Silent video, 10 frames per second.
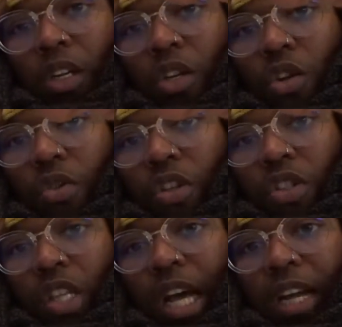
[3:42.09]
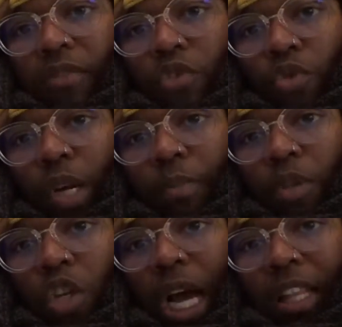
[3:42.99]
You know, there's a lot of drip.
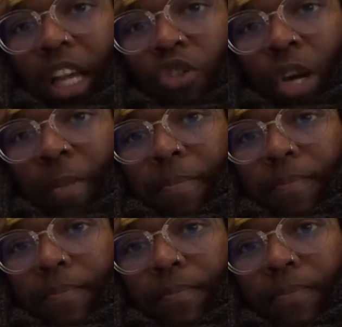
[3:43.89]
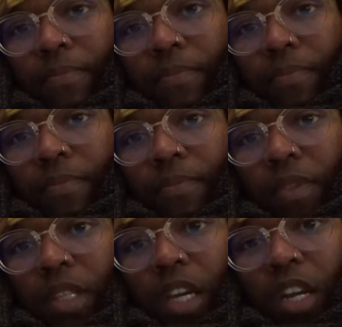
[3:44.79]
You got that drip?
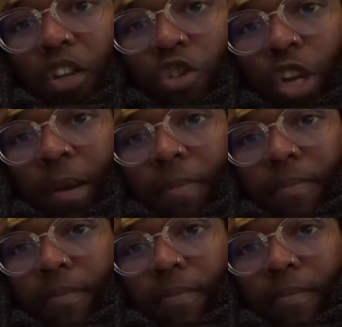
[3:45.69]
Get another drip?